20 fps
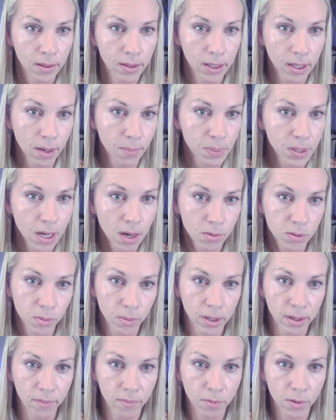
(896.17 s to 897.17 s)
the company I was
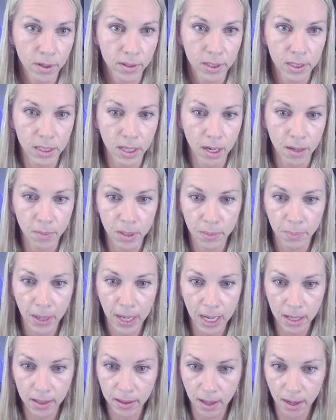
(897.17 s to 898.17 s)
working for at the time had
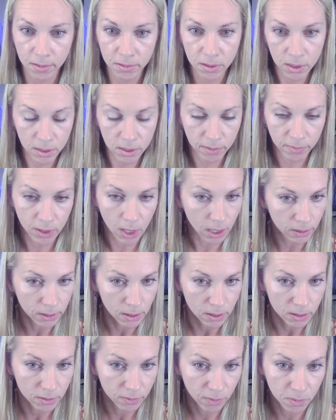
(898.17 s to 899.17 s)
paid thousands of
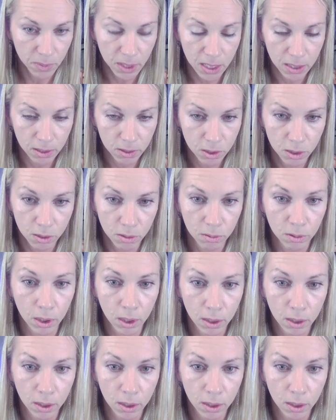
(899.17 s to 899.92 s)
dollars for me to